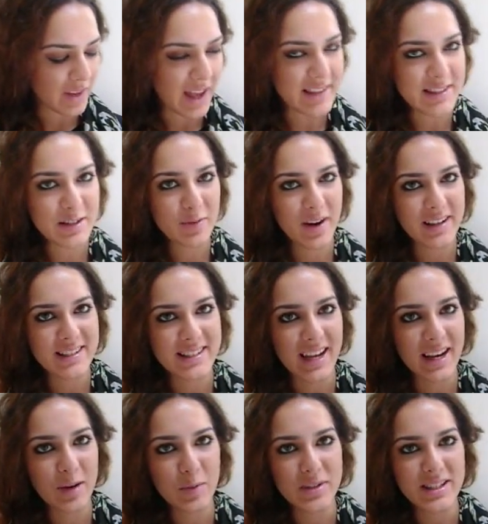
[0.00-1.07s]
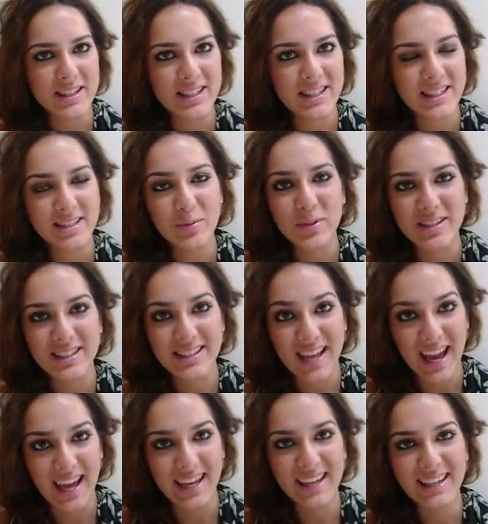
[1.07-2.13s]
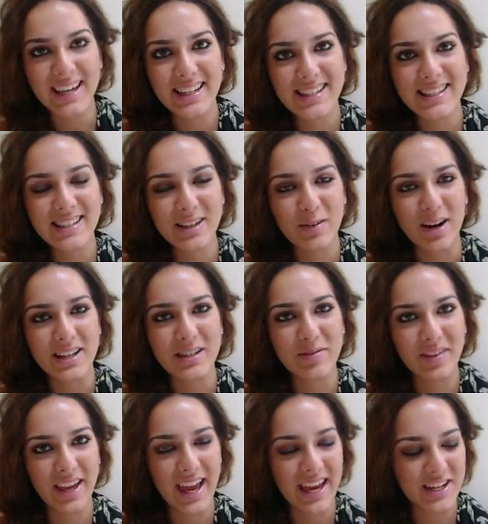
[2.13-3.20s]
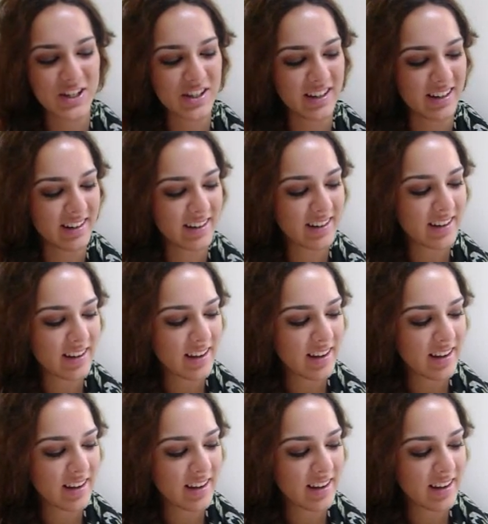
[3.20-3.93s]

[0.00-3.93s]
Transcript: As Lorraine Stanick would say, instant gratification.